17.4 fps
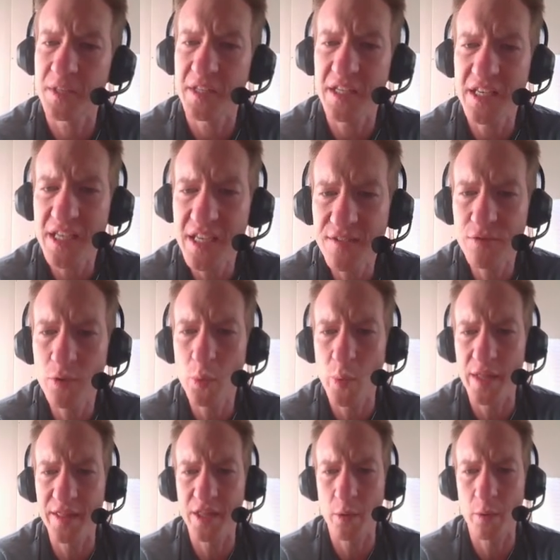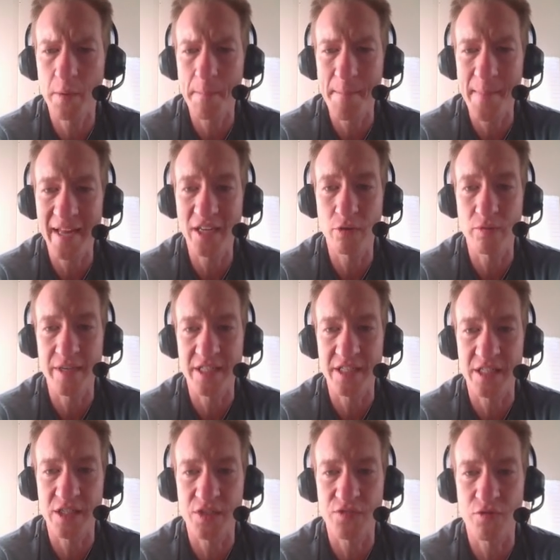even when there were many
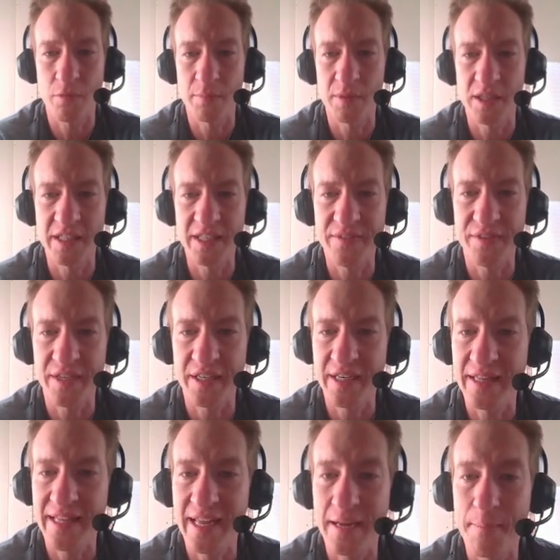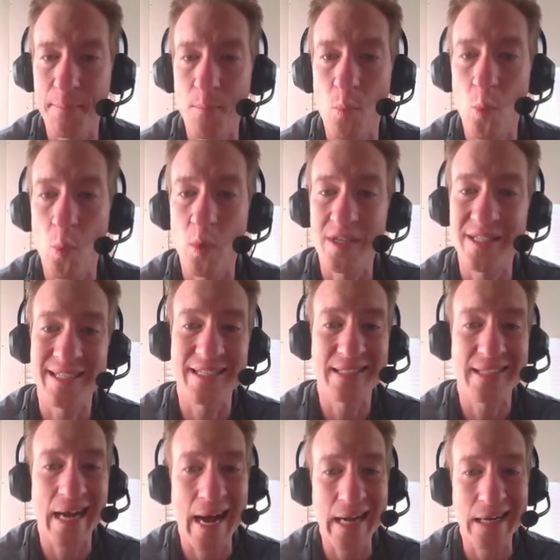reasons for believing that it was
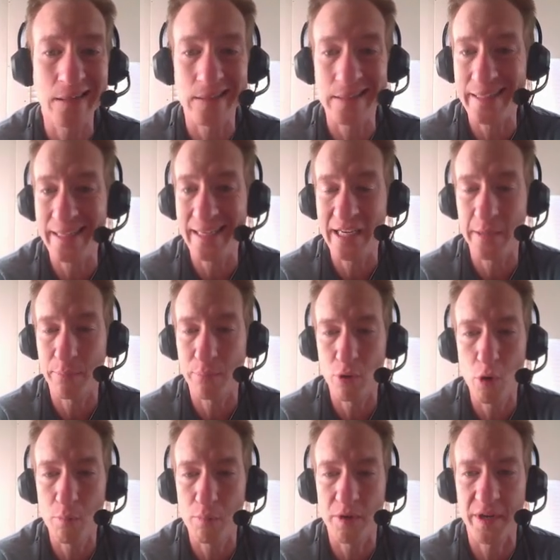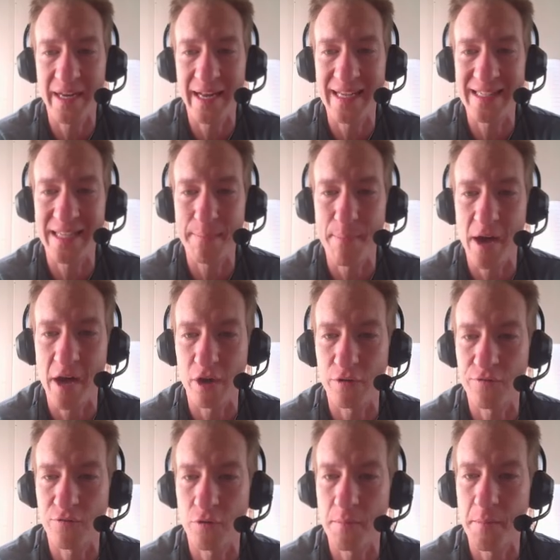entirely inappropriate as a
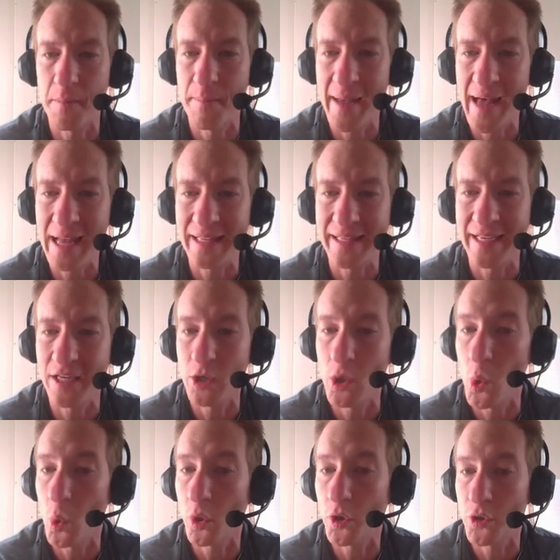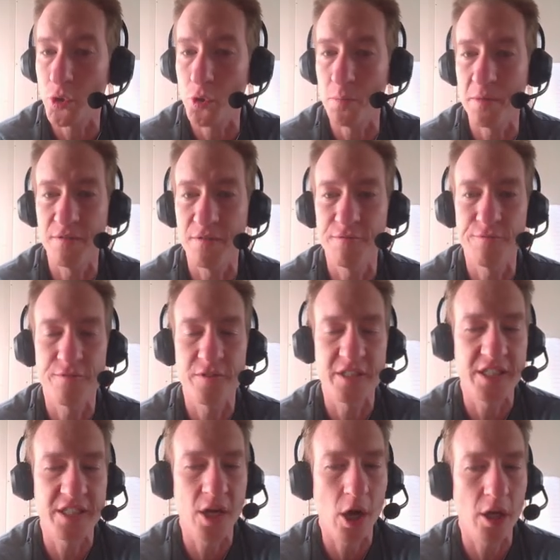model for mammalian or human
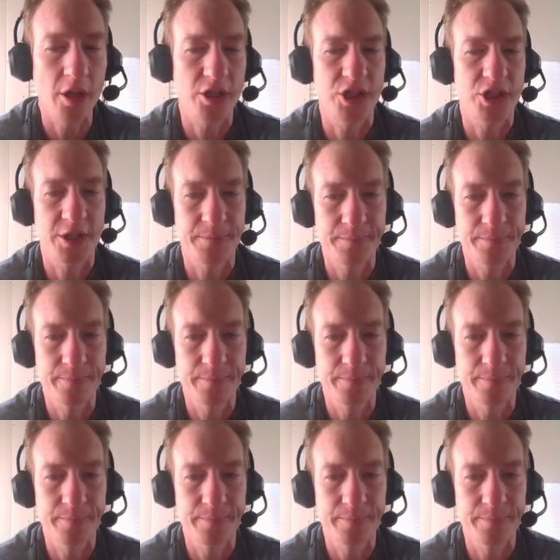physiology.